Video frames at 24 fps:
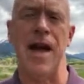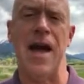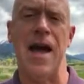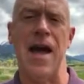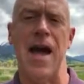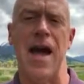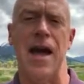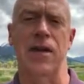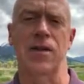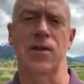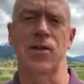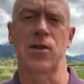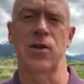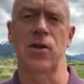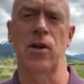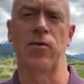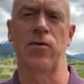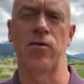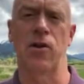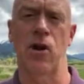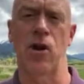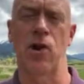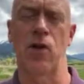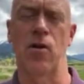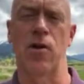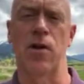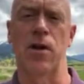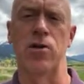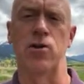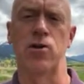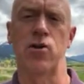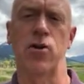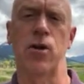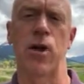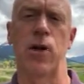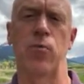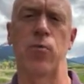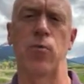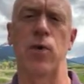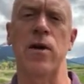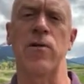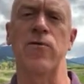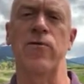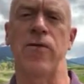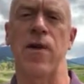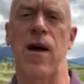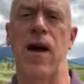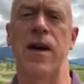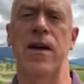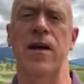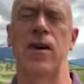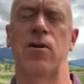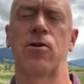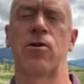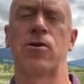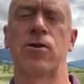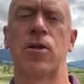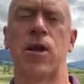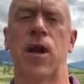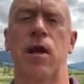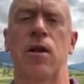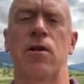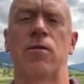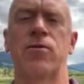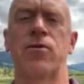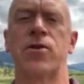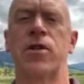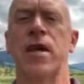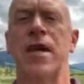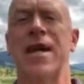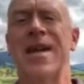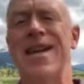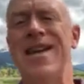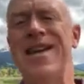acts of courage that we find ourselves